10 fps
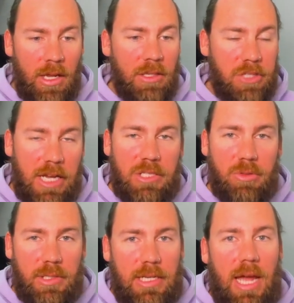Chance to
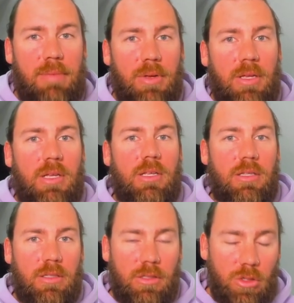escape,
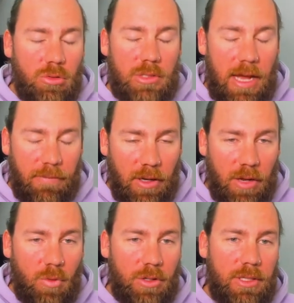you definitely
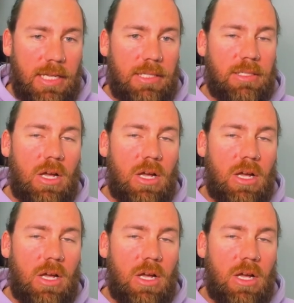want this.